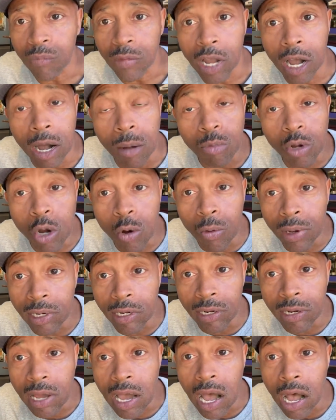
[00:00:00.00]
I'm going
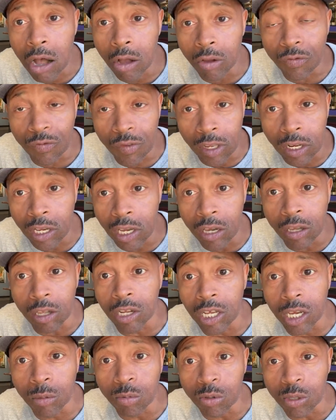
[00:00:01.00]
in the house for the
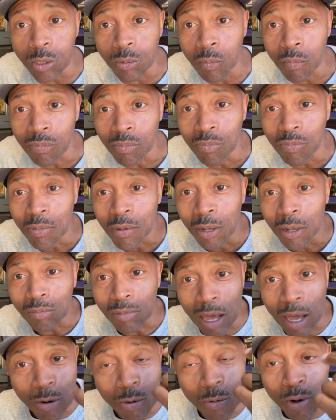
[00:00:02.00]
eclipse.
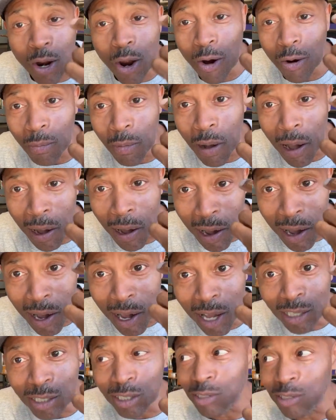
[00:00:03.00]
I don't want to hurt my
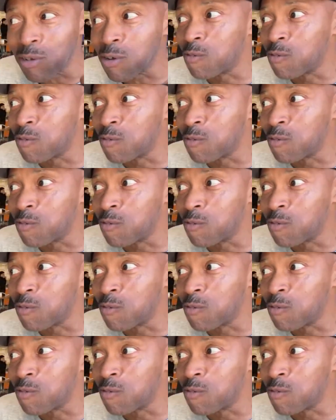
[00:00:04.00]
eyes.